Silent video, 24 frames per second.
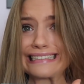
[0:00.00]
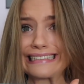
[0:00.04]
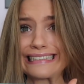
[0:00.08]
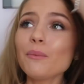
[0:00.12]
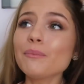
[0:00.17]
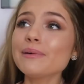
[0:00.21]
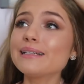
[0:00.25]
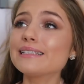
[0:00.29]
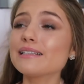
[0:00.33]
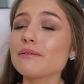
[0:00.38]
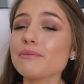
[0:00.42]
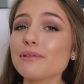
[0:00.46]

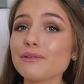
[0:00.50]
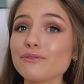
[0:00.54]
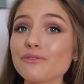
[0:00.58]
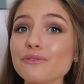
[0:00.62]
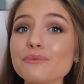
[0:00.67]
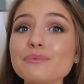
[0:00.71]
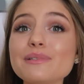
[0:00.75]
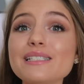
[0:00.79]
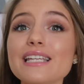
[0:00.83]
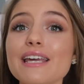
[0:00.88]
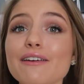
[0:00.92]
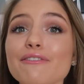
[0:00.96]
Got me something
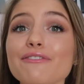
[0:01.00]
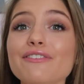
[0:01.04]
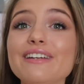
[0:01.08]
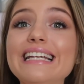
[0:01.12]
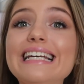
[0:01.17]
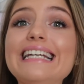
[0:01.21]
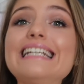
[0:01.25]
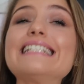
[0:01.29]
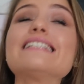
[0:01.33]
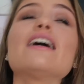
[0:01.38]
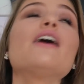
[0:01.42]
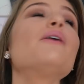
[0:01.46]
from
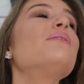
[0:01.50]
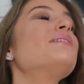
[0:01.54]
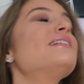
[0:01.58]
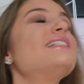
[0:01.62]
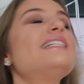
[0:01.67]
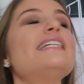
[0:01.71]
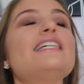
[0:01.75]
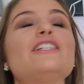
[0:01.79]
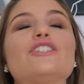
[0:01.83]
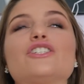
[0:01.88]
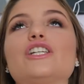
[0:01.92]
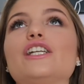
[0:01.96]
Tiffany's. I was
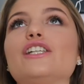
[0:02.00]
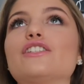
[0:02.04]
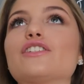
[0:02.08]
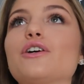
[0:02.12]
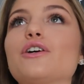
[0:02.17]
literally